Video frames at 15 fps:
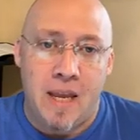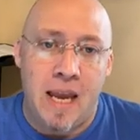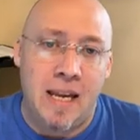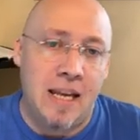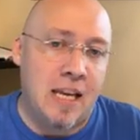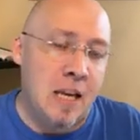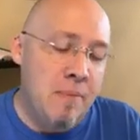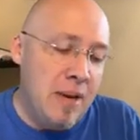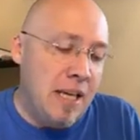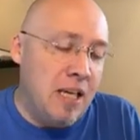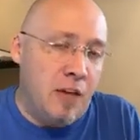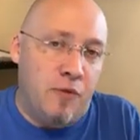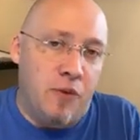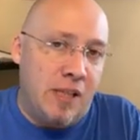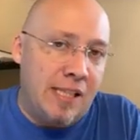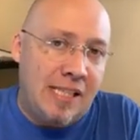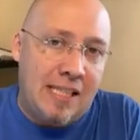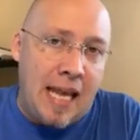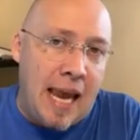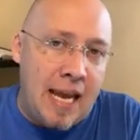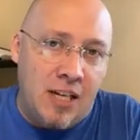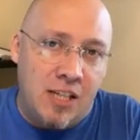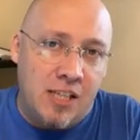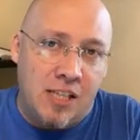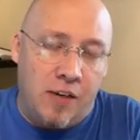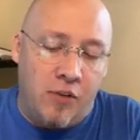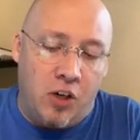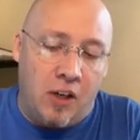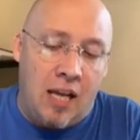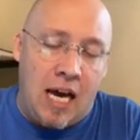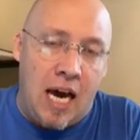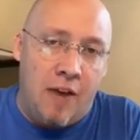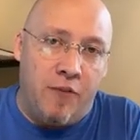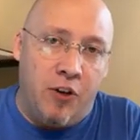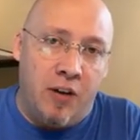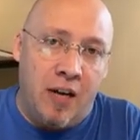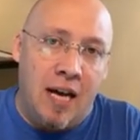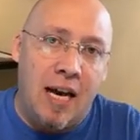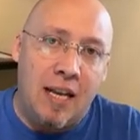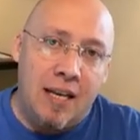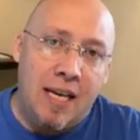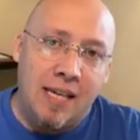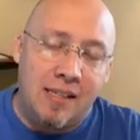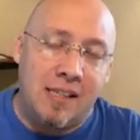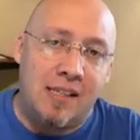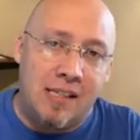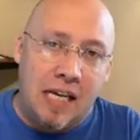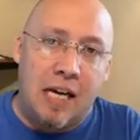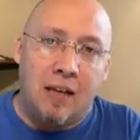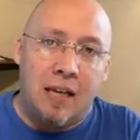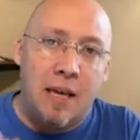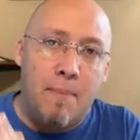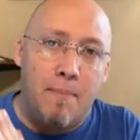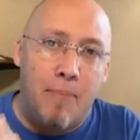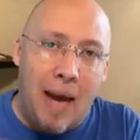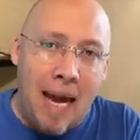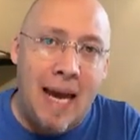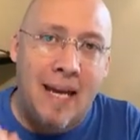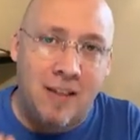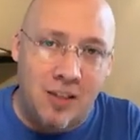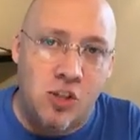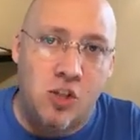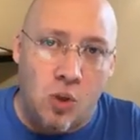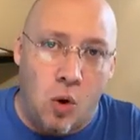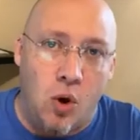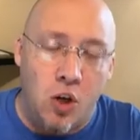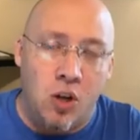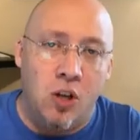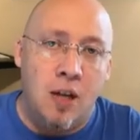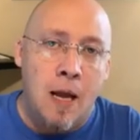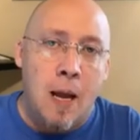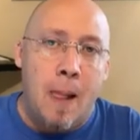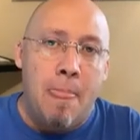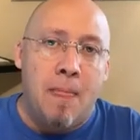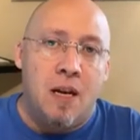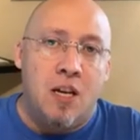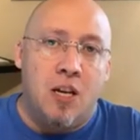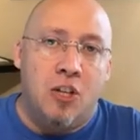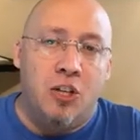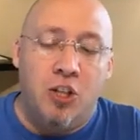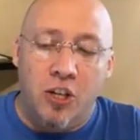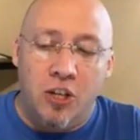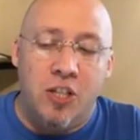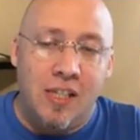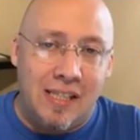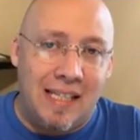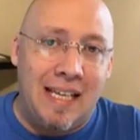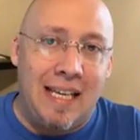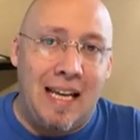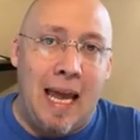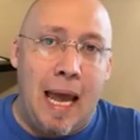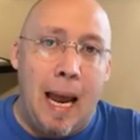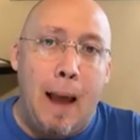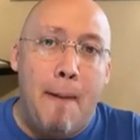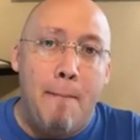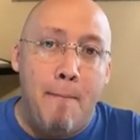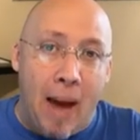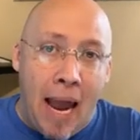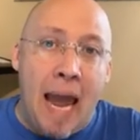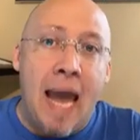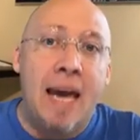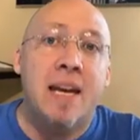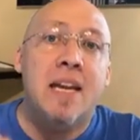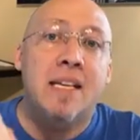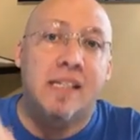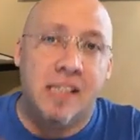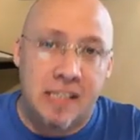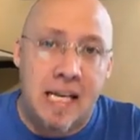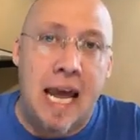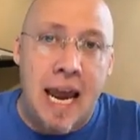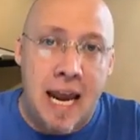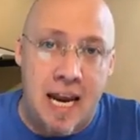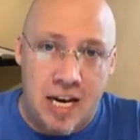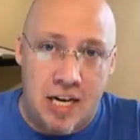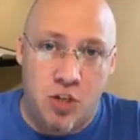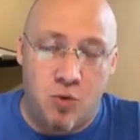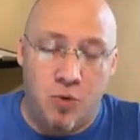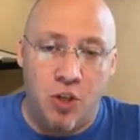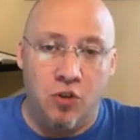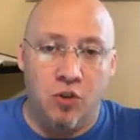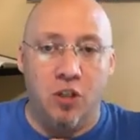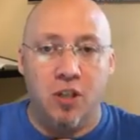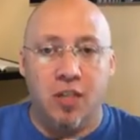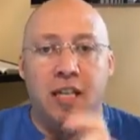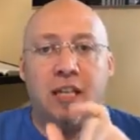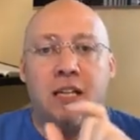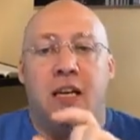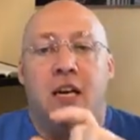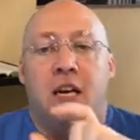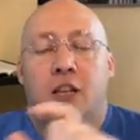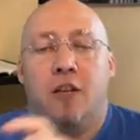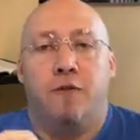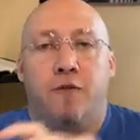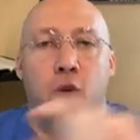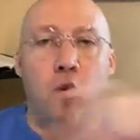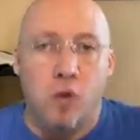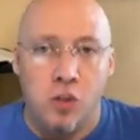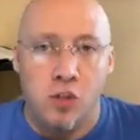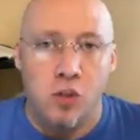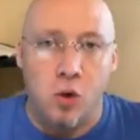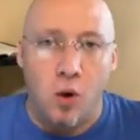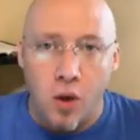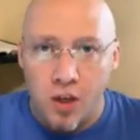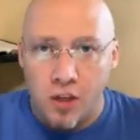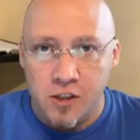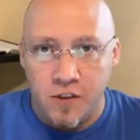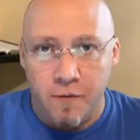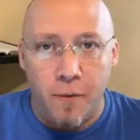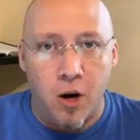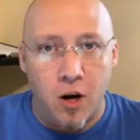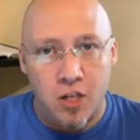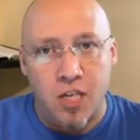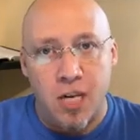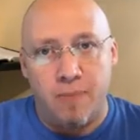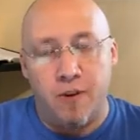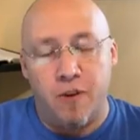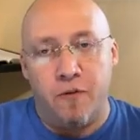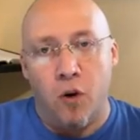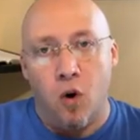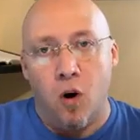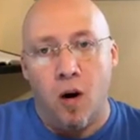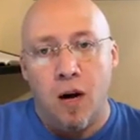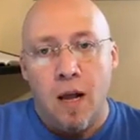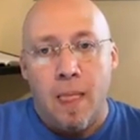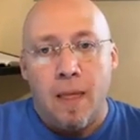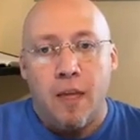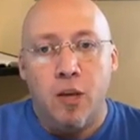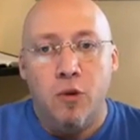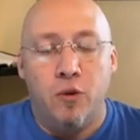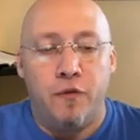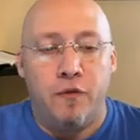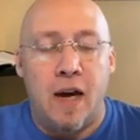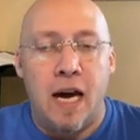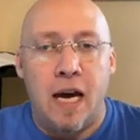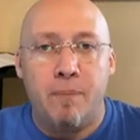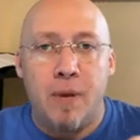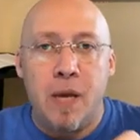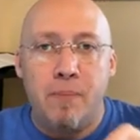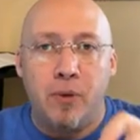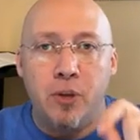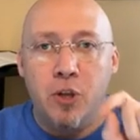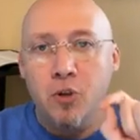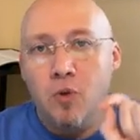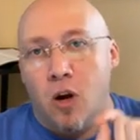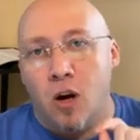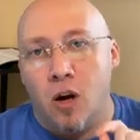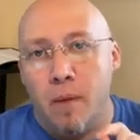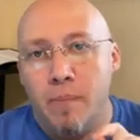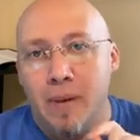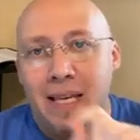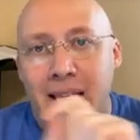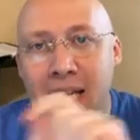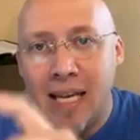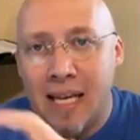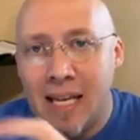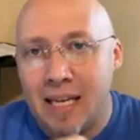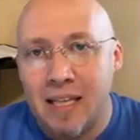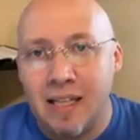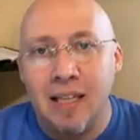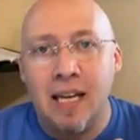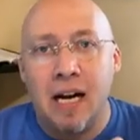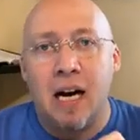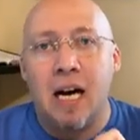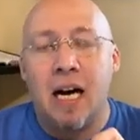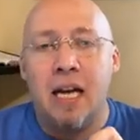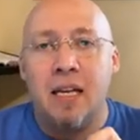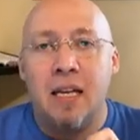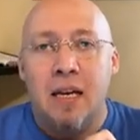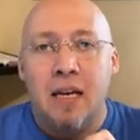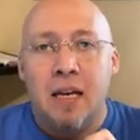And it can be different stages of your life. You're not necessarily bad soil. You're just in a bad stage. When you look at the four soils of Mark chapter 4, you will find people who are beginning in God,